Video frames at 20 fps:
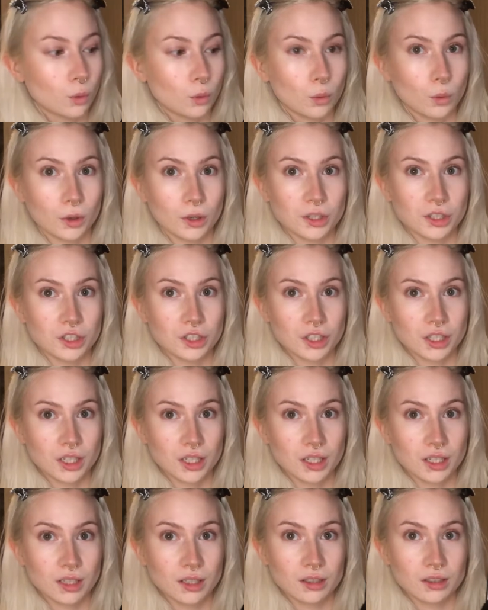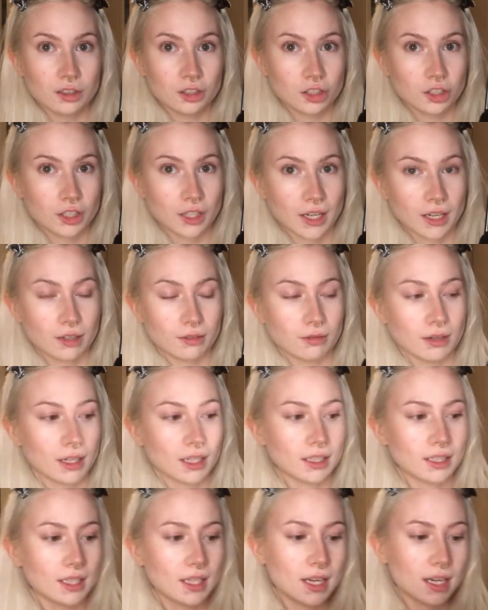orangey shade
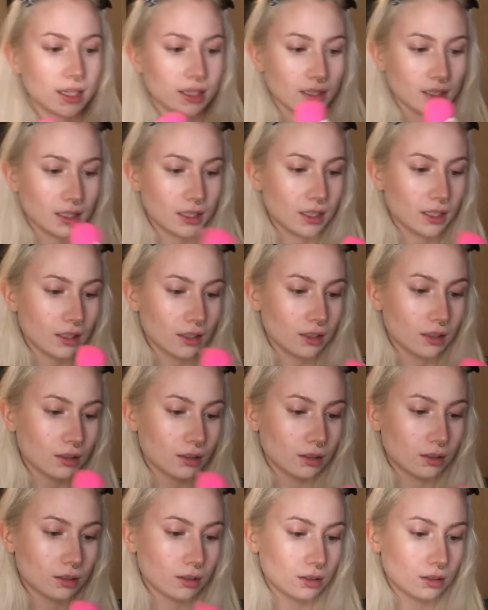right at the end here,